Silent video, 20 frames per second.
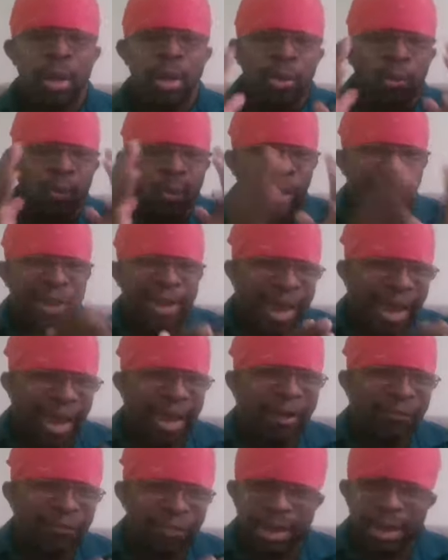We
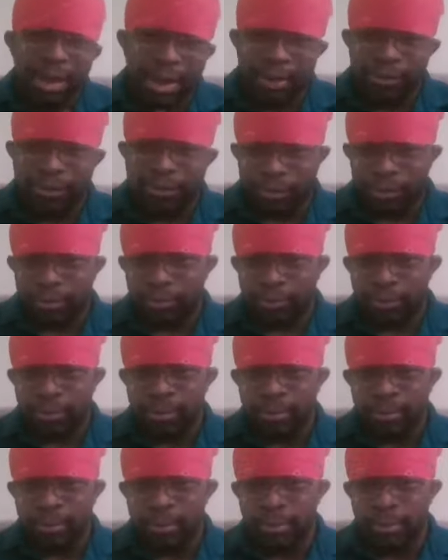have the answers.
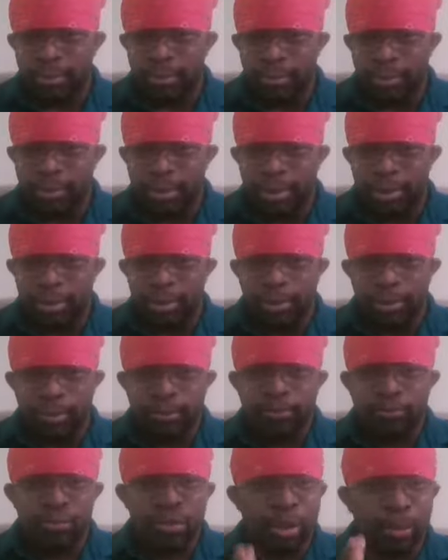
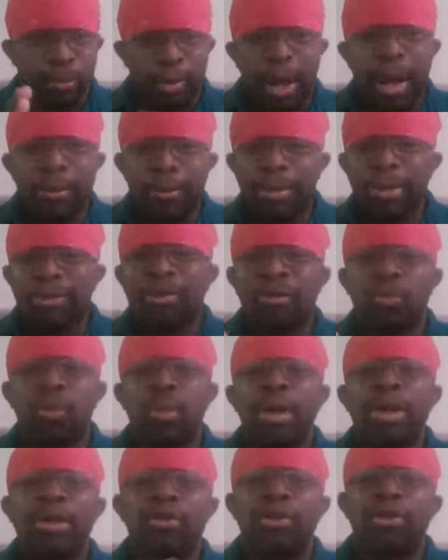The problem is
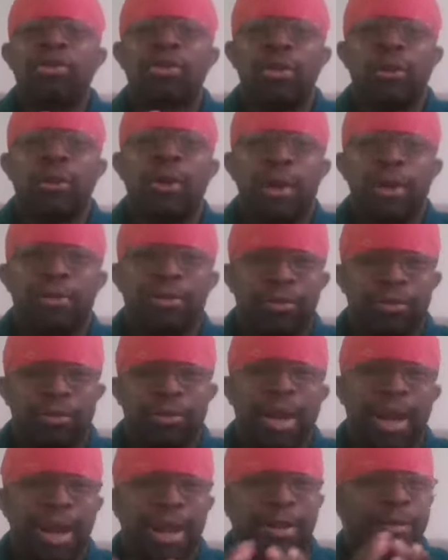we just don't
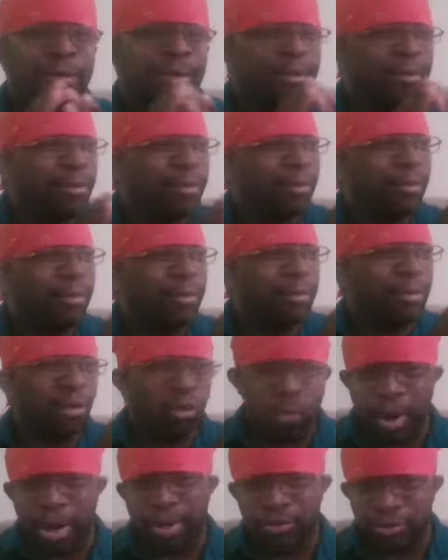understand the
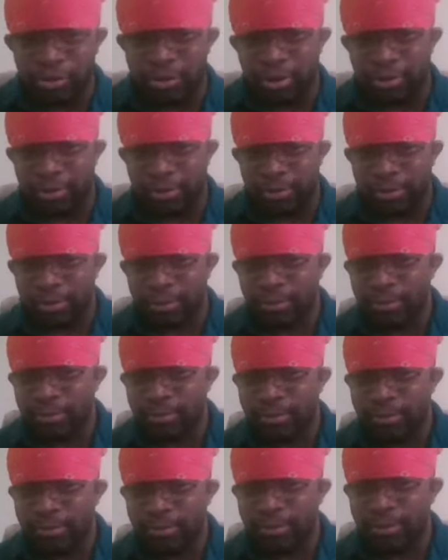questions
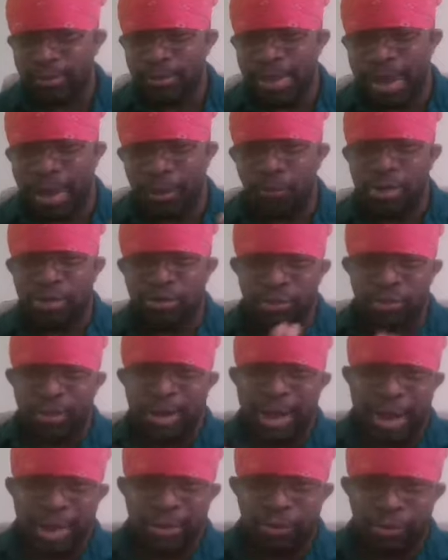that we should
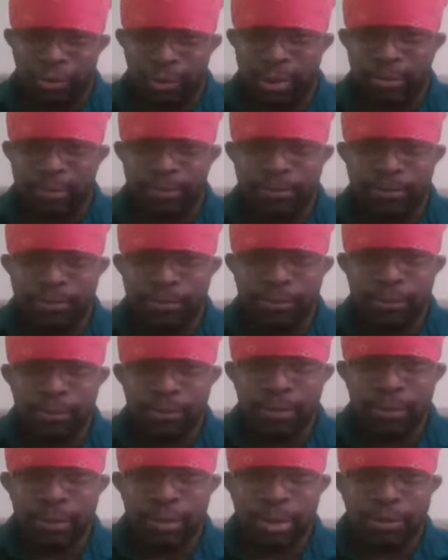be answering.
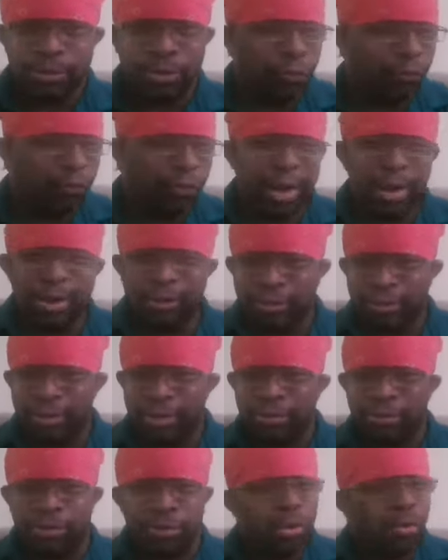So, for
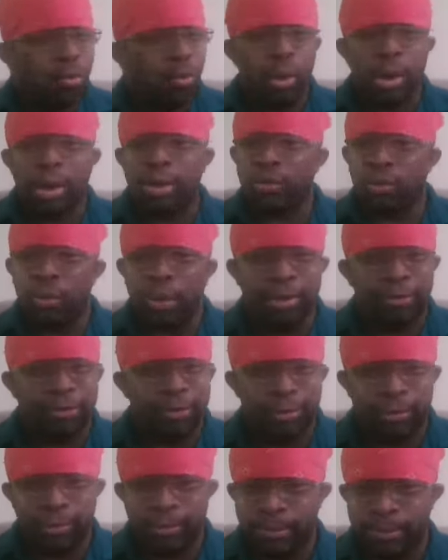instance, what is
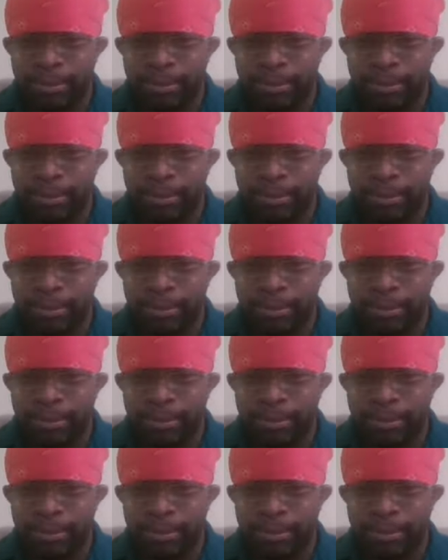racism?